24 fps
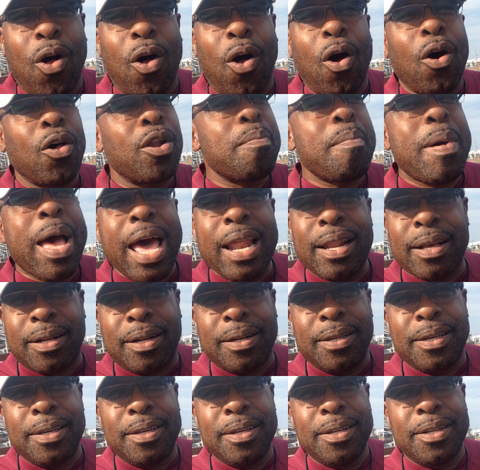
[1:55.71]

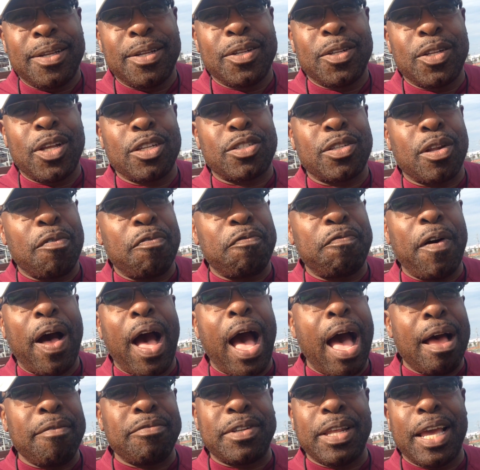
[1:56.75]
Automatically, that's a
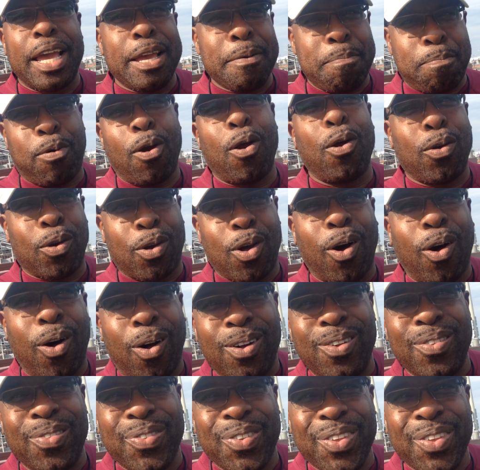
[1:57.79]
5-day protocol.